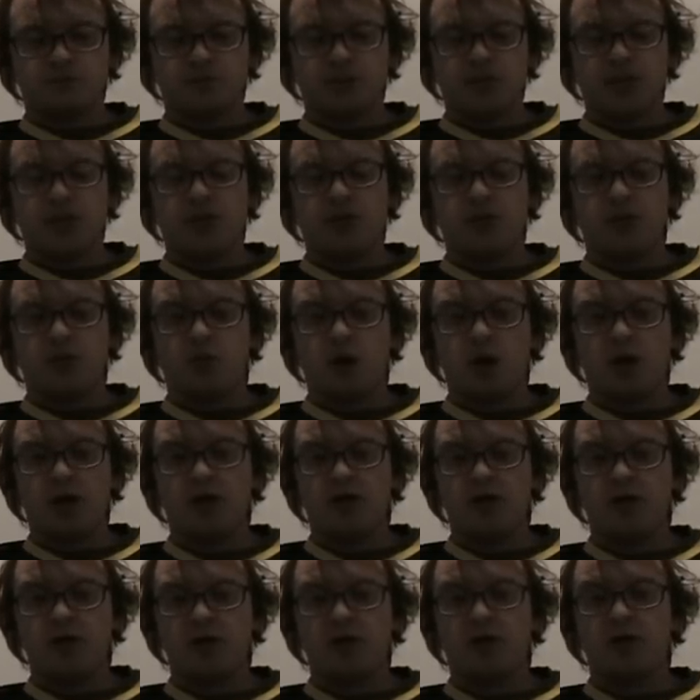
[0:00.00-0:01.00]
I don't know why
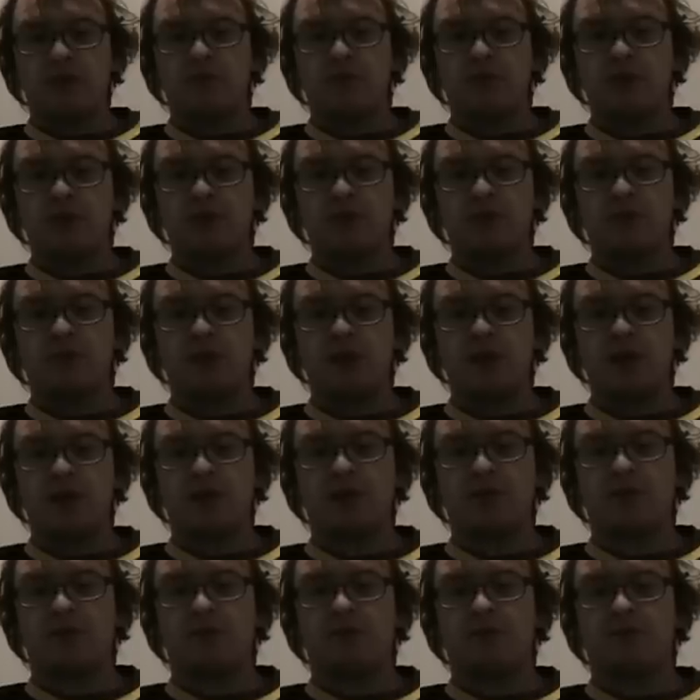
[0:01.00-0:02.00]
they don't have the mental
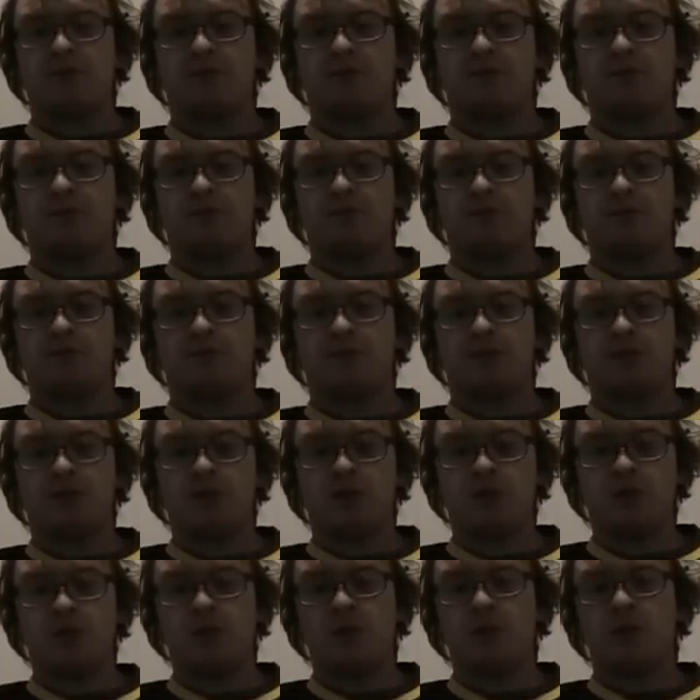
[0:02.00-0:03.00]
makeup to
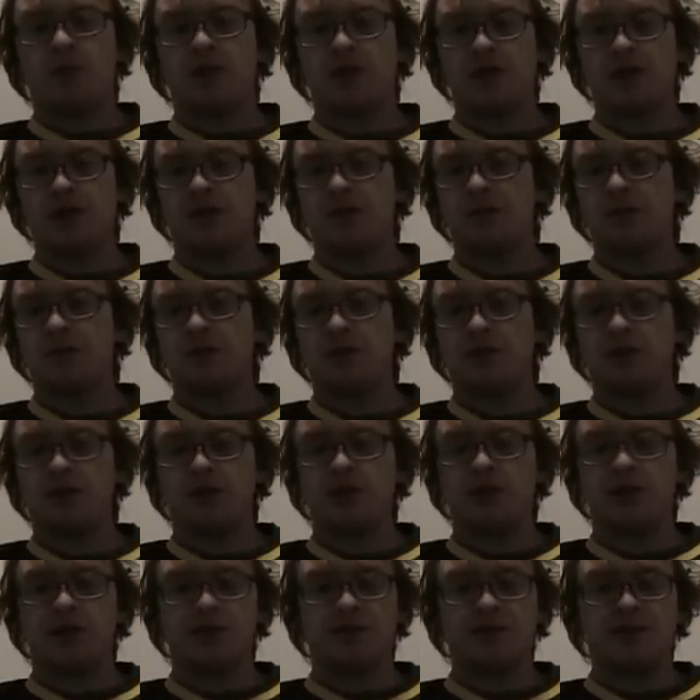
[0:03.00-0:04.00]
overcome
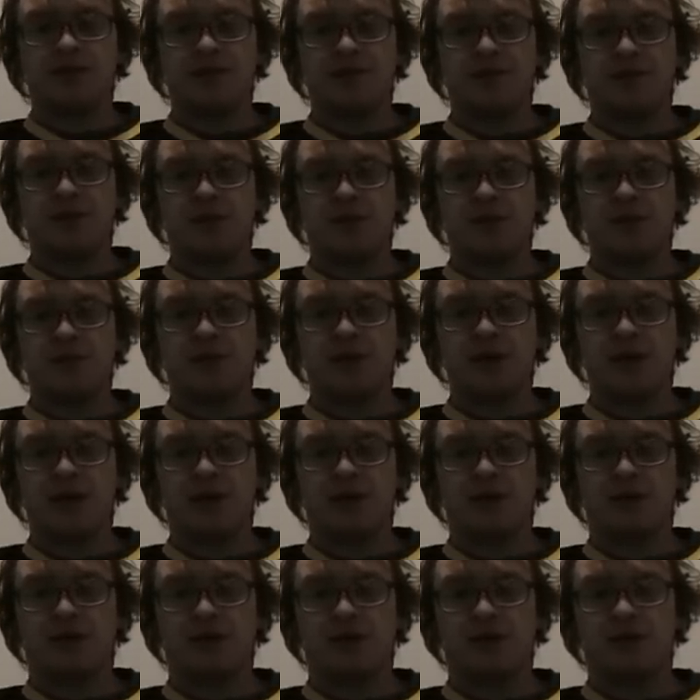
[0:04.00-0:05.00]
a team coming
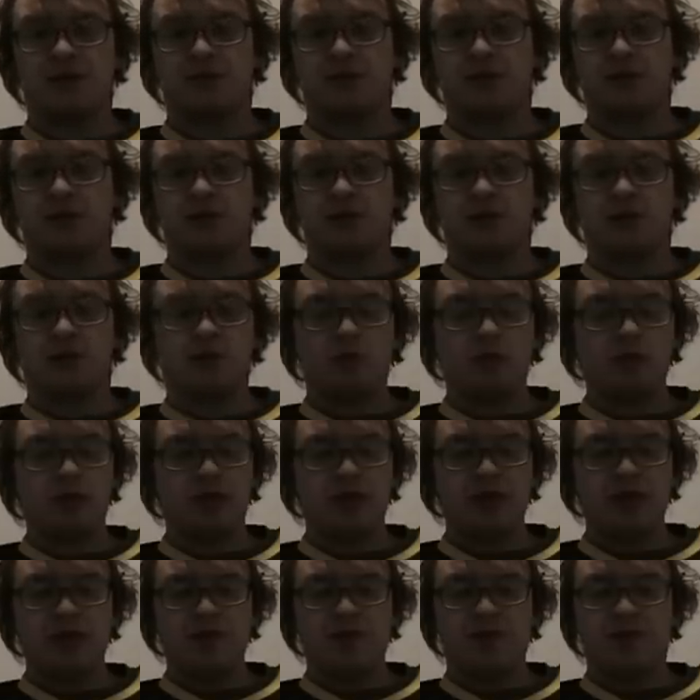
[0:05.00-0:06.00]
back on them. When the
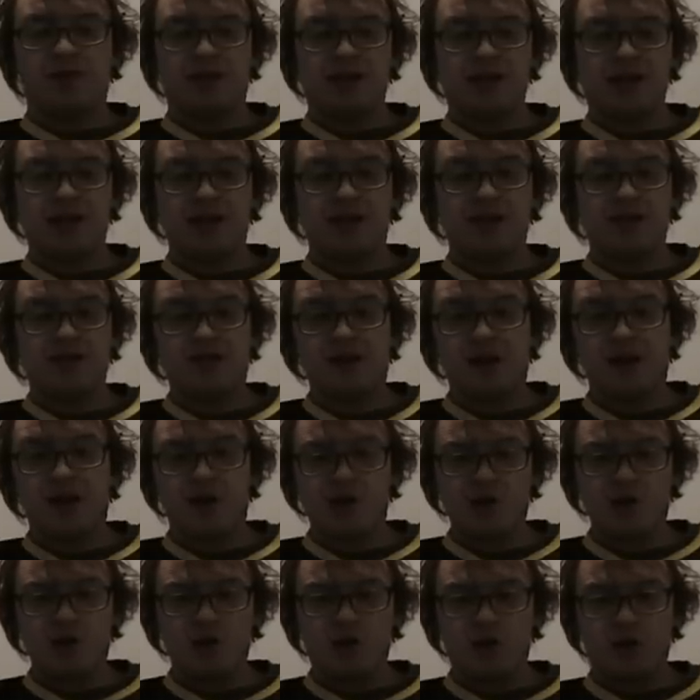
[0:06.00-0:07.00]
game's tied, it's not
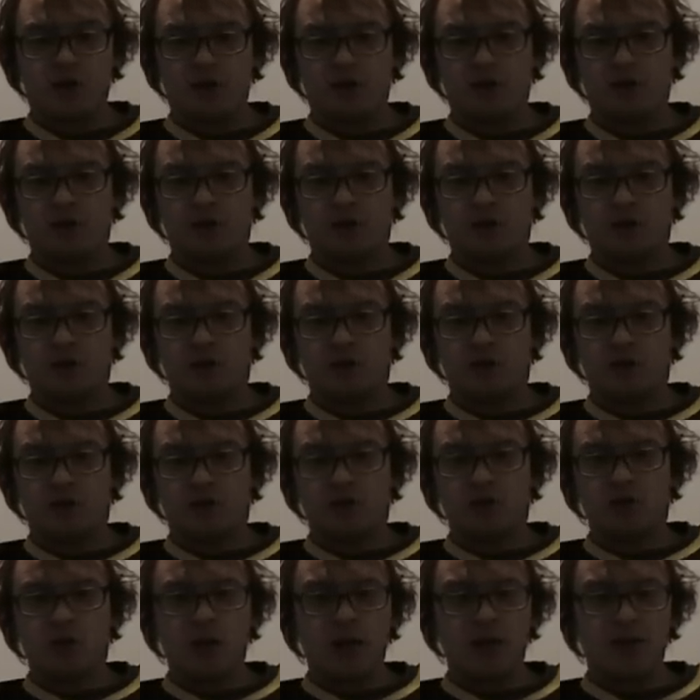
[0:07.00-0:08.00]
over.
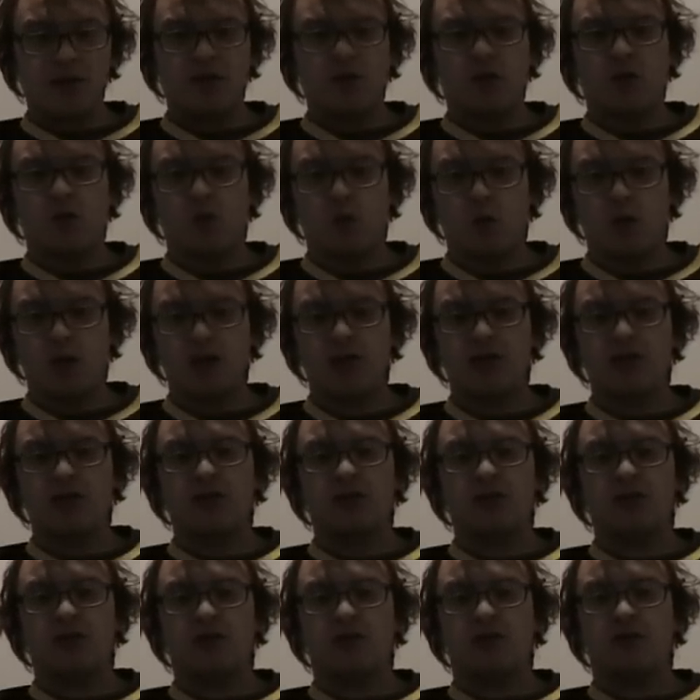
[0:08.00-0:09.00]
You have to want
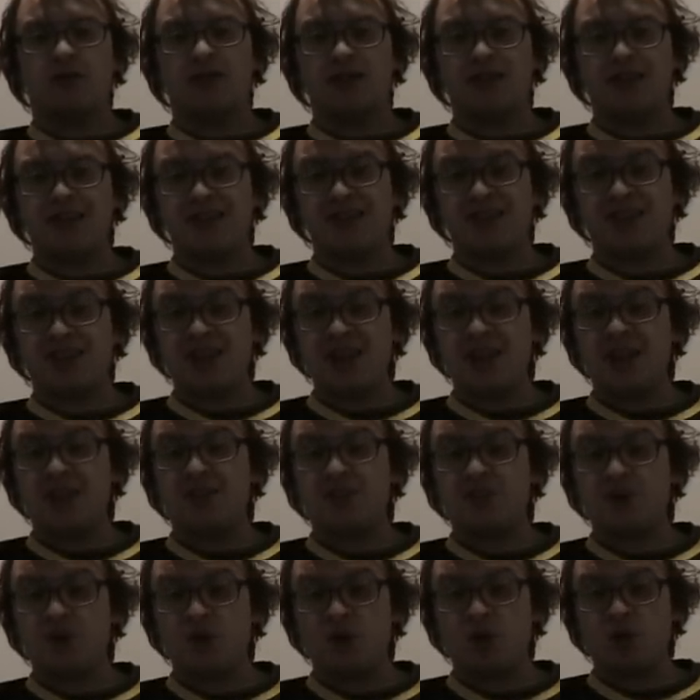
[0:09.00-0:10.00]
to get the next
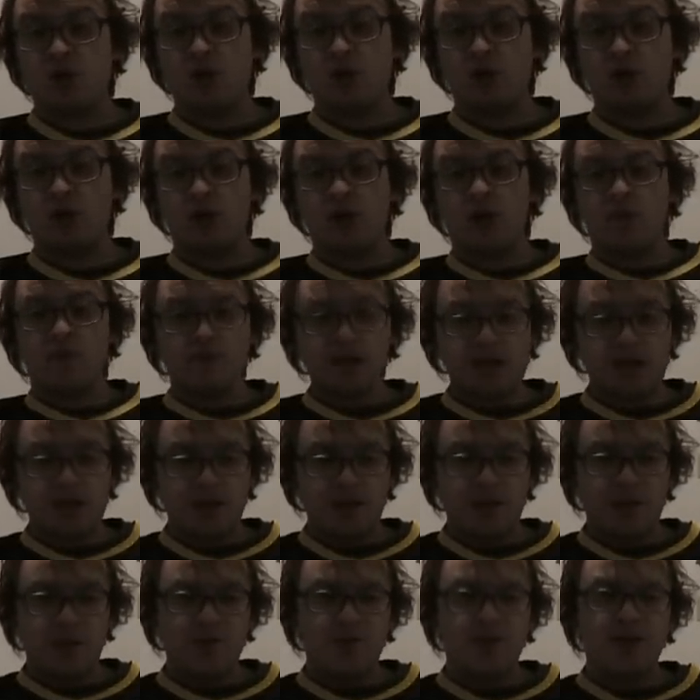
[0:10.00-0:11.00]
goal. Make
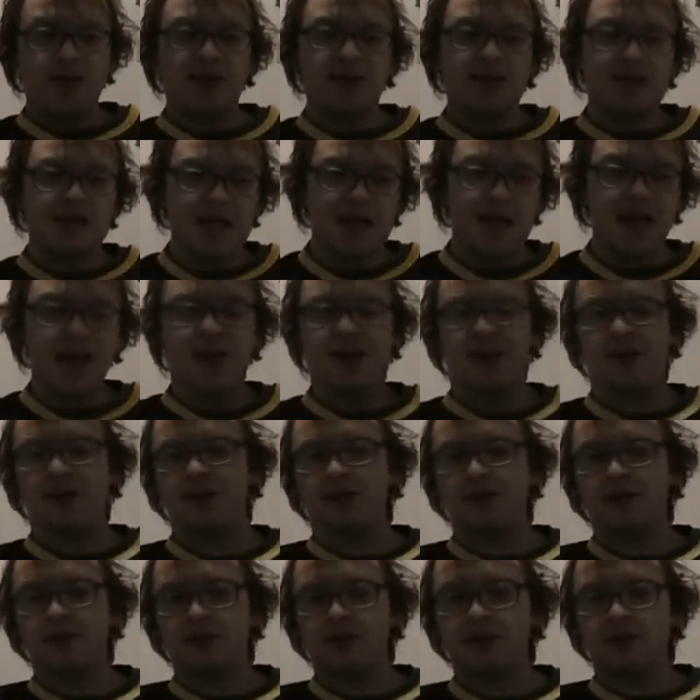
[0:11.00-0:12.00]
them come back again.
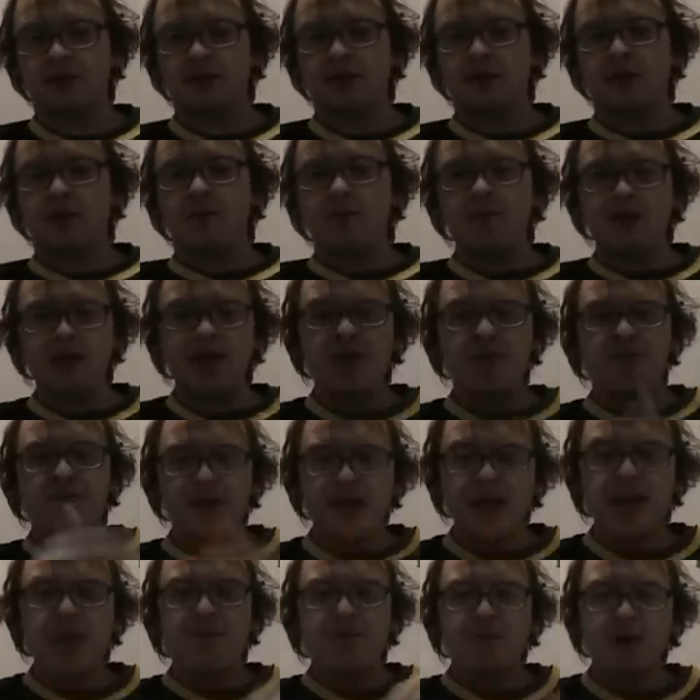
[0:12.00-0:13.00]
Make them
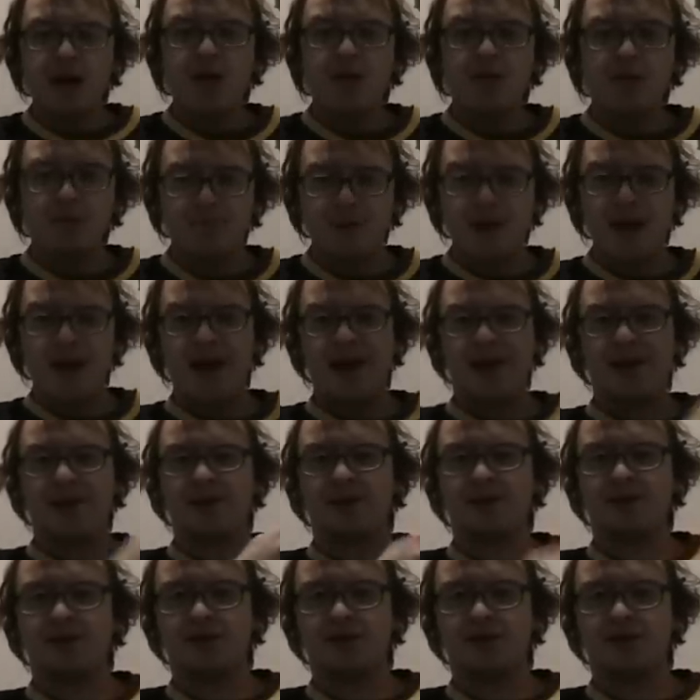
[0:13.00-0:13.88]
keep coming back.